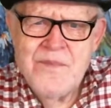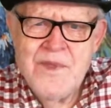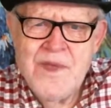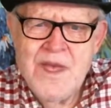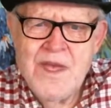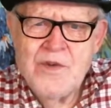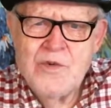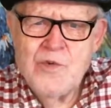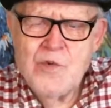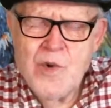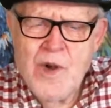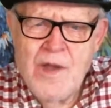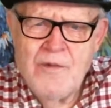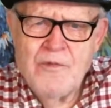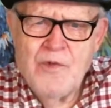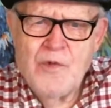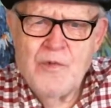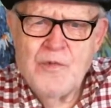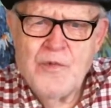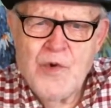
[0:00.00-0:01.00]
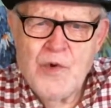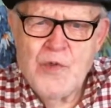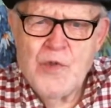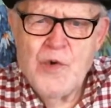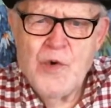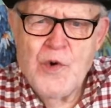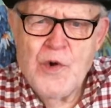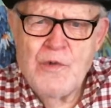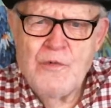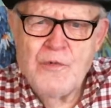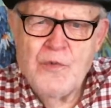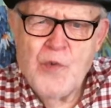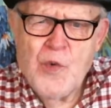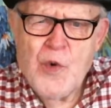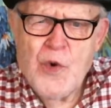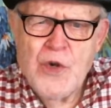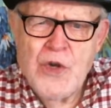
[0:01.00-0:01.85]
had traveled for 34